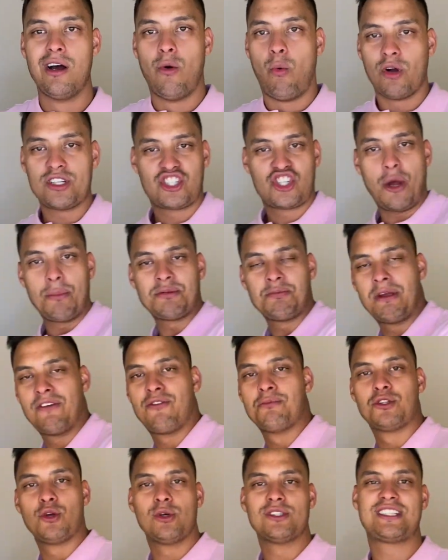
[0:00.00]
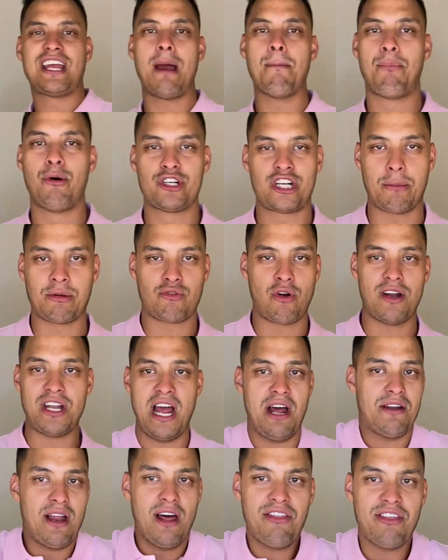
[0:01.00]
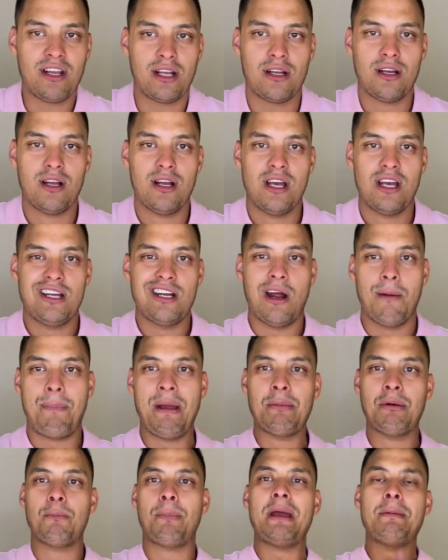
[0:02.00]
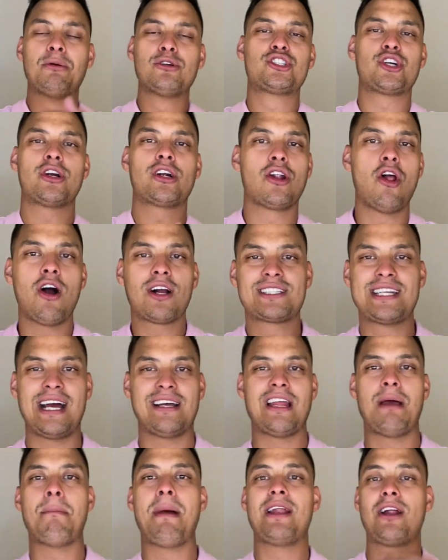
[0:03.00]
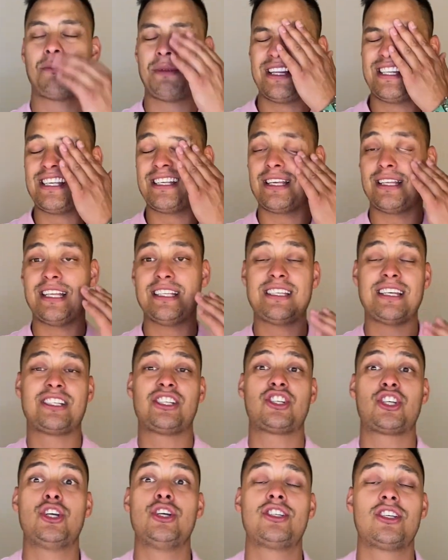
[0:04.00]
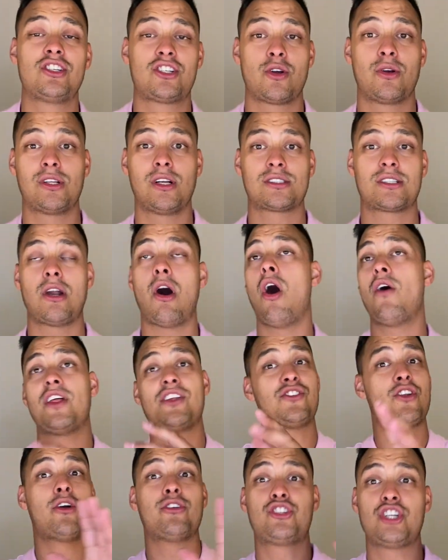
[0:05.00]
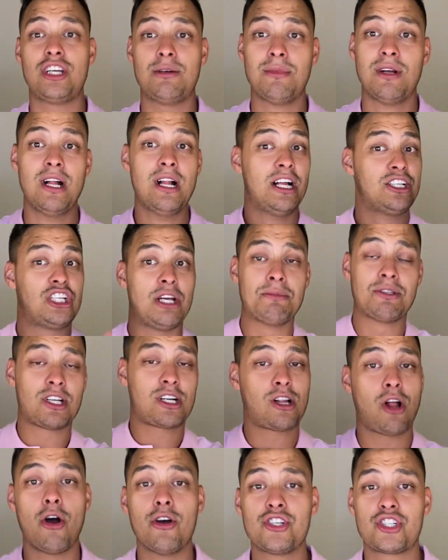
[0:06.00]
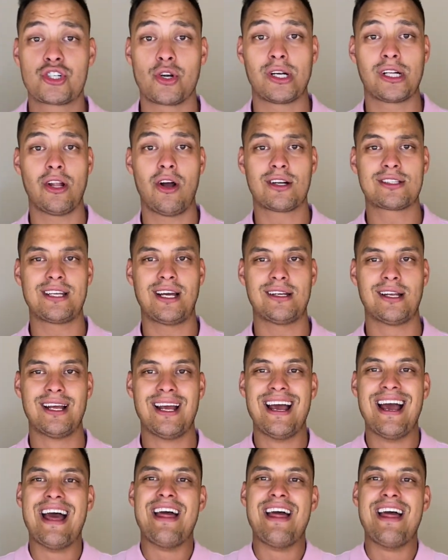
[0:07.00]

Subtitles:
What stops me from doing 10 push-ups right now? Nothing. You know, people during lockdown, they made up these excuses during lockdown. Oh, there's no gym. Gyms are closed during lockdown.